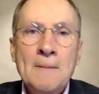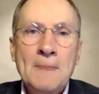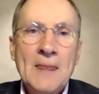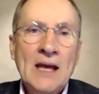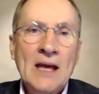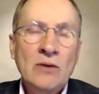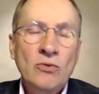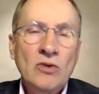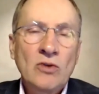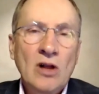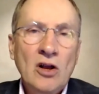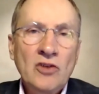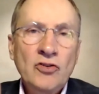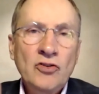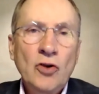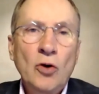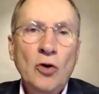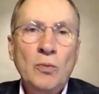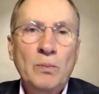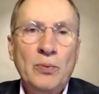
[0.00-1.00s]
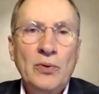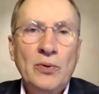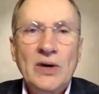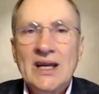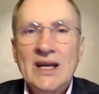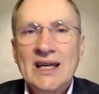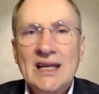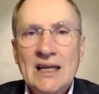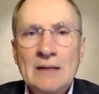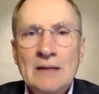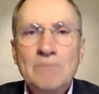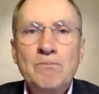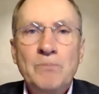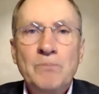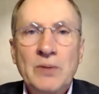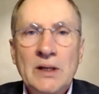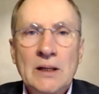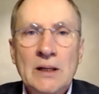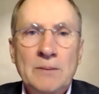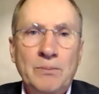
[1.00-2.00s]
And we'll also bring in
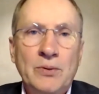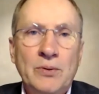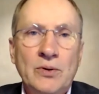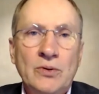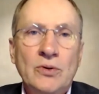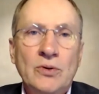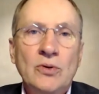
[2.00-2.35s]
people